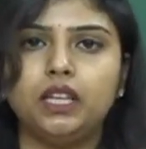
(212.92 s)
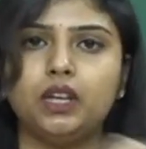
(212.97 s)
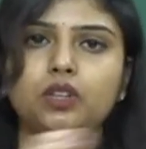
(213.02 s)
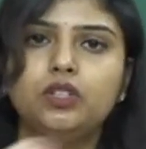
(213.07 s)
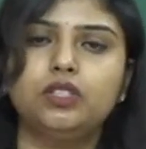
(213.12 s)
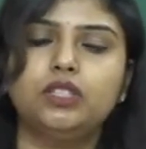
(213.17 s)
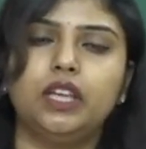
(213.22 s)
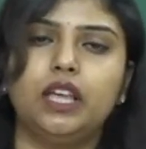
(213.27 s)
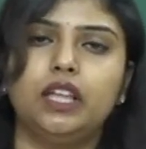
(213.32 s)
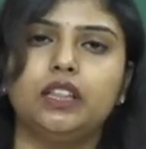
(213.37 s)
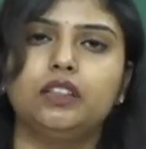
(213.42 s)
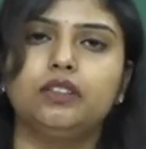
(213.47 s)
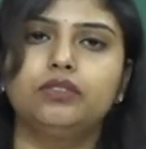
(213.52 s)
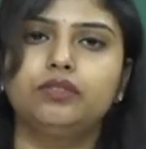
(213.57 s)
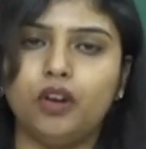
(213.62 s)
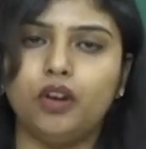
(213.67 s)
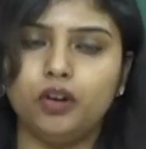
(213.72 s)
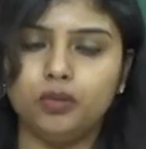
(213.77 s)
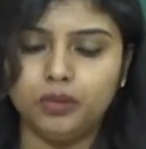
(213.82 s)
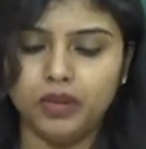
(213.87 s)
I could see in the
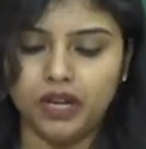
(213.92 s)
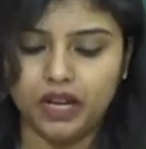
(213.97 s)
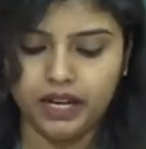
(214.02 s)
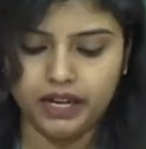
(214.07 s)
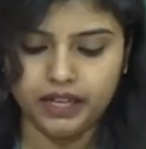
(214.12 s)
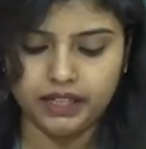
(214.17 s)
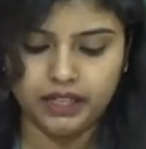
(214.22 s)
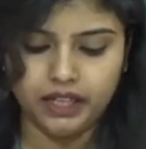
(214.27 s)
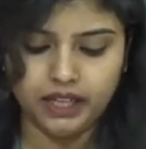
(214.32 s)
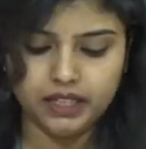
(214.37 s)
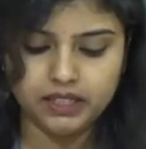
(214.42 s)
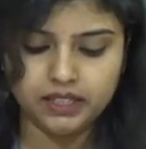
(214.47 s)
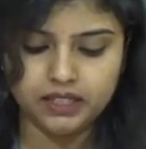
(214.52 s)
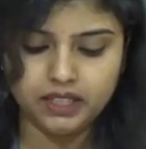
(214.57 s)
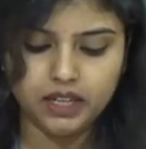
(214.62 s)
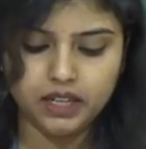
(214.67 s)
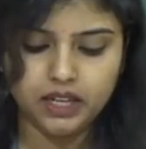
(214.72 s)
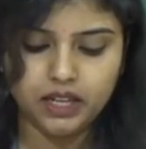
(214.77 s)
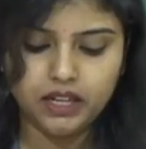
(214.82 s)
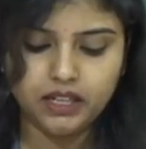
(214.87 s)
formula, it is
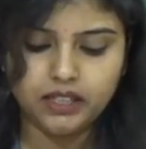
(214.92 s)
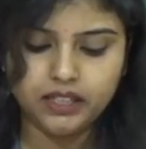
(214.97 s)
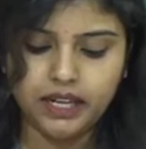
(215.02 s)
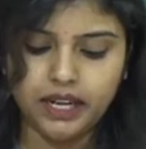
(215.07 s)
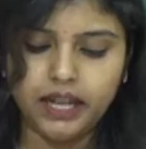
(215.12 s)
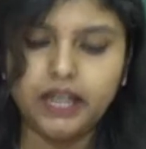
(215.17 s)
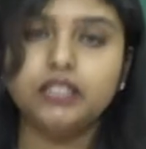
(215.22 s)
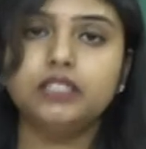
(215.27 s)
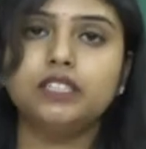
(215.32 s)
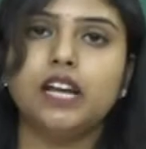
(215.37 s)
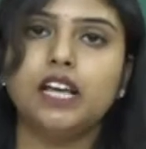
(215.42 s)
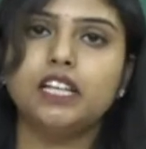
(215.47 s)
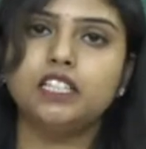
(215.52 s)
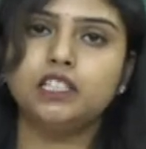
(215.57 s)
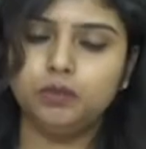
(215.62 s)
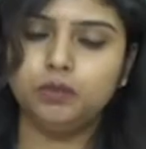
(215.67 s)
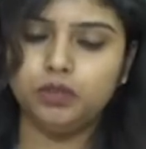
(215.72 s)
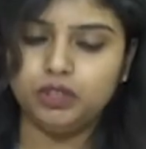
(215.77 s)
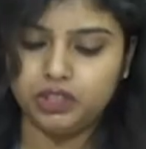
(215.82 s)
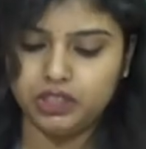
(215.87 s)
D
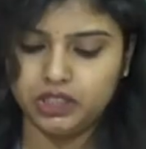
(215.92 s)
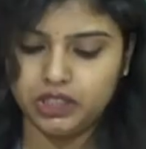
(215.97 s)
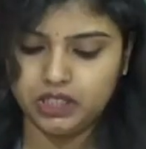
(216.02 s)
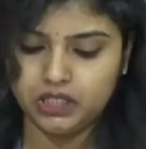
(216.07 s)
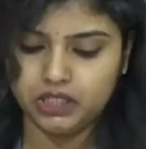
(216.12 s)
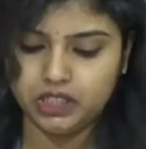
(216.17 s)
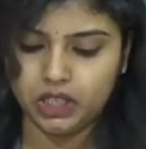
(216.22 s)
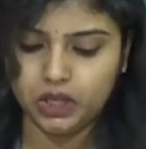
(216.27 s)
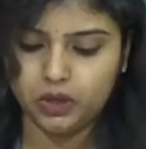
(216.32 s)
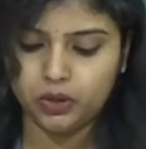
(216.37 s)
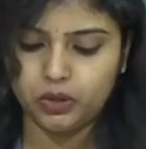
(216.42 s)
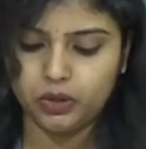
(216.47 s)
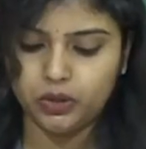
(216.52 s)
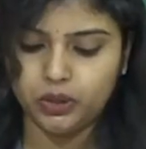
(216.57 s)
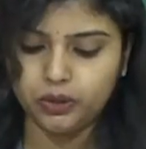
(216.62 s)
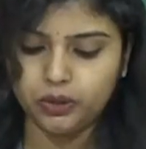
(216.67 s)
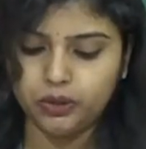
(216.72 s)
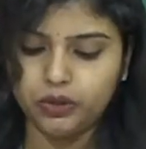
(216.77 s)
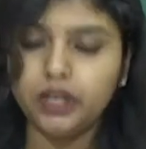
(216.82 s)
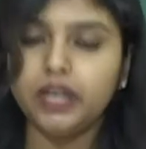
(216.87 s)
transmission is equal
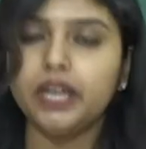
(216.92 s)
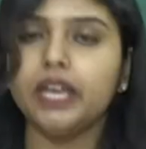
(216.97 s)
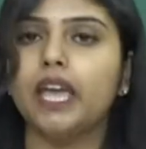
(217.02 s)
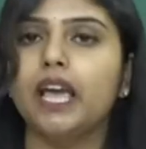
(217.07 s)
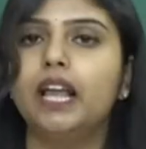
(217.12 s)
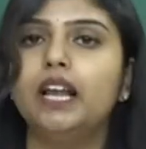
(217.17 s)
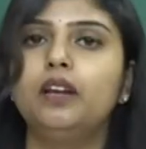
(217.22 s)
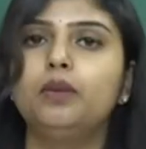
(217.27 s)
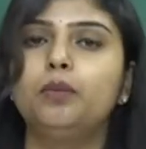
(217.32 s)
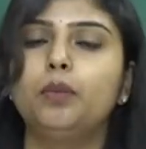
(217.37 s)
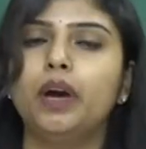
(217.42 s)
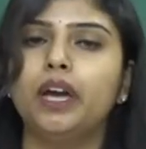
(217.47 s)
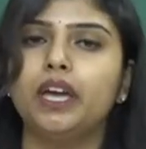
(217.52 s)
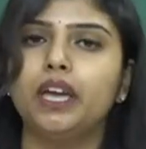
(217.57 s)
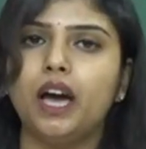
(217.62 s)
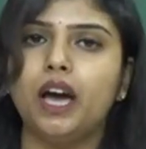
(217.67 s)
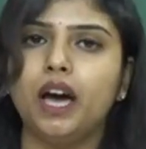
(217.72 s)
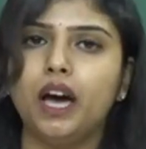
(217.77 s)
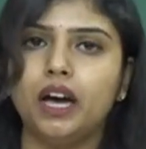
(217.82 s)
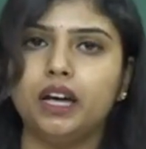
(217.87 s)
to L by
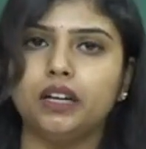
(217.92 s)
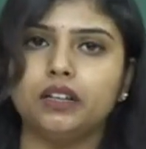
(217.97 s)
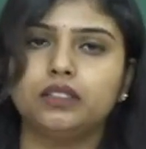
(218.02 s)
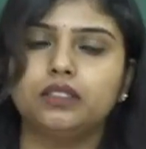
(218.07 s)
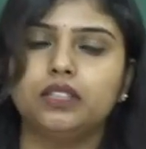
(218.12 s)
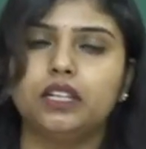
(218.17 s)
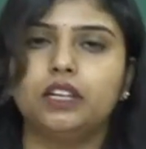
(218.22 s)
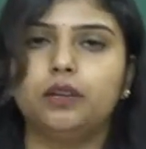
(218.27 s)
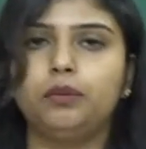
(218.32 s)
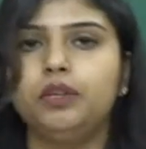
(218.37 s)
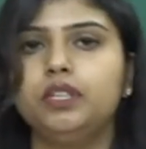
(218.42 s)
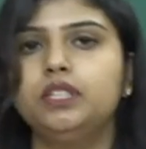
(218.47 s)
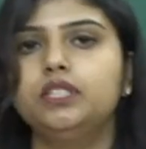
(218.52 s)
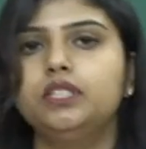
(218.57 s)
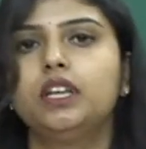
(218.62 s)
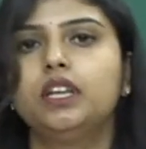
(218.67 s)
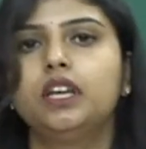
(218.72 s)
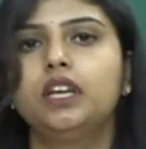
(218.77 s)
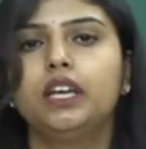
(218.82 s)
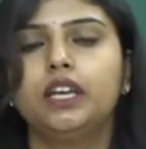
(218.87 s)
R. That
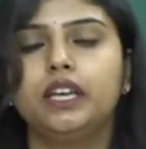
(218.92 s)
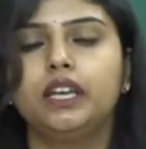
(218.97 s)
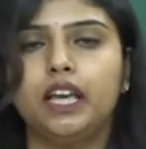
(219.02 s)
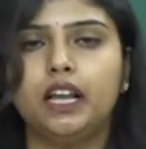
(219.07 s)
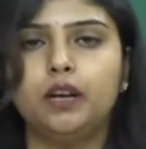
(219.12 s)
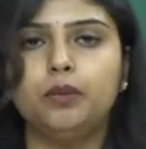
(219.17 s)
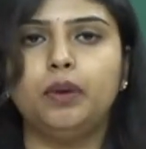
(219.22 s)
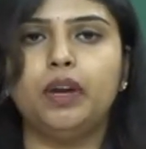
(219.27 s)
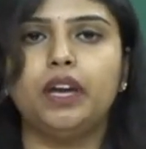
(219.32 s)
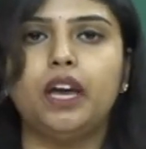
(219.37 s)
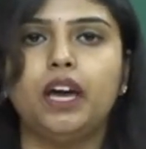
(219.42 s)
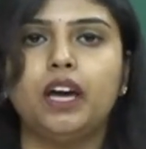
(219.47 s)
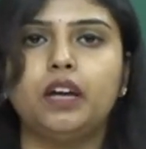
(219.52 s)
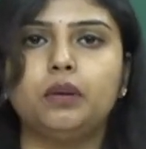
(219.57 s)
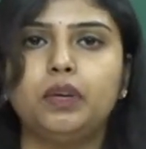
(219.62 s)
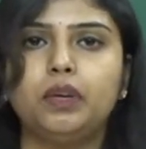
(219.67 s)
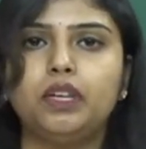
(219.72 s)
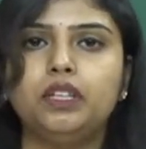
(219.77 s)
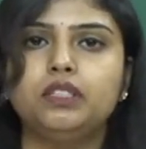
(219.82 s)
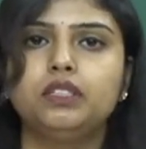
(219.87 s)
means L by R
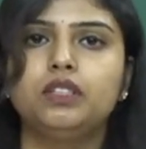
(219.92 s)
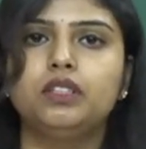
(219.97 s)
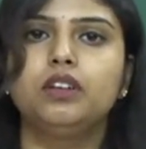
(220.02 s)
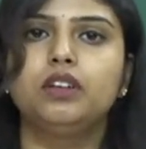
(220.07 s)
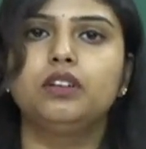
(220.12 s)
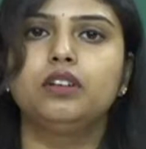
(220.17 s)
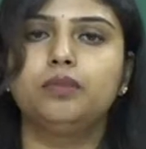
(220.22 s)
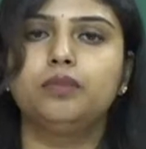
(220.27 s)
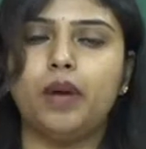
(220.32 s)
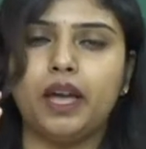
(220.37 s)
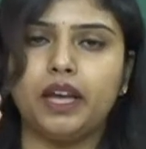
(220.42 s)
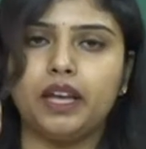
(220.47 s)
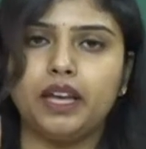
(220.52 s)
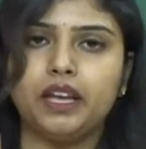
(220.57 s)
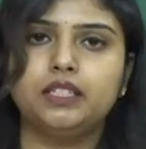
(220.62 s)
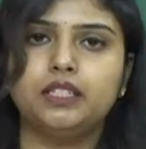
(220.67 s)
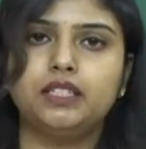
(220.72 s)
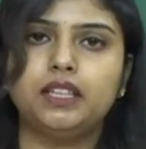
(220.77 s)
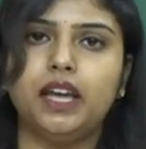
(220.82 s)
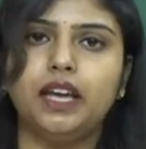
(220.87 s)
means
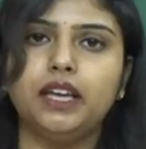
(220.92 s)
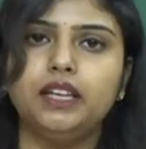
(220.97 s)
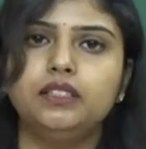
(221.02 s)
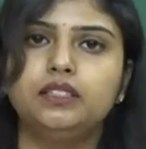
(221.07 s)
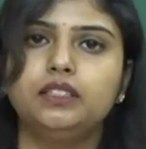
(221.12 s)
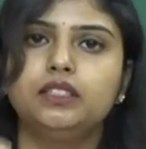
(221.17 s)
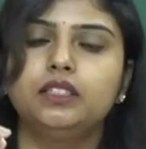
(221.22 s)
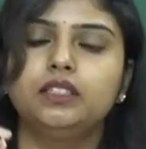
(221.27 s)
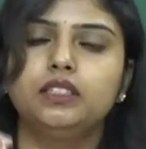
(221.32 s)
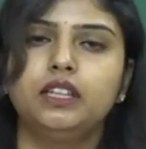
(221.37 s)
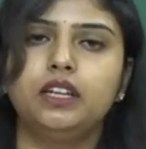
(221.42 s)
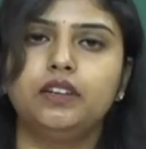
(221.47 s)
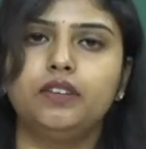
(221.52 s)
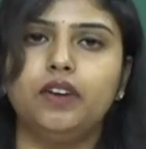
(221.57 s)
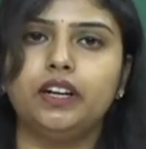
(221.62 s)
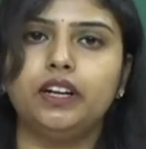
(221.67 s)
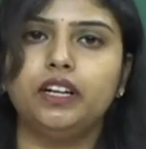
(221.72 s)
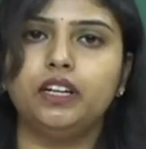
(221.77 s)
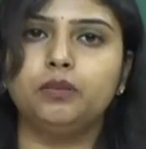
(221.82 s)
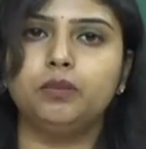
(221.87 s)
packet size
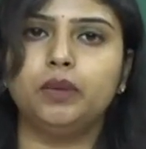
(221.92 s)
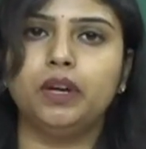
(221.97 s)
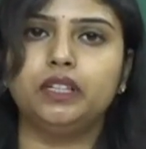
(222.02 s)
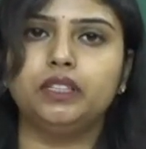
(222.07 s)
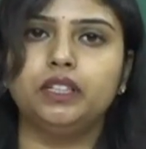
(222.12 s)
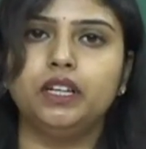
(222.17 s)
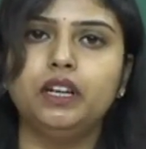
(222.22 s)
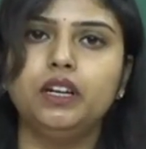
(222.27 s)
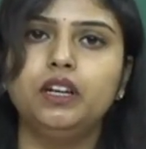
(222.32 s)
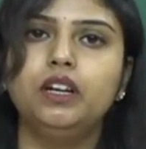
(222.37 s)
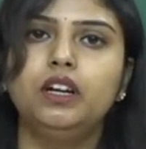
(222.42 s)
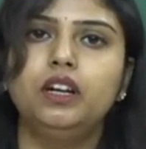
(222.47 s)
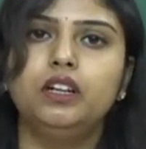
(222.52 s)
divided by the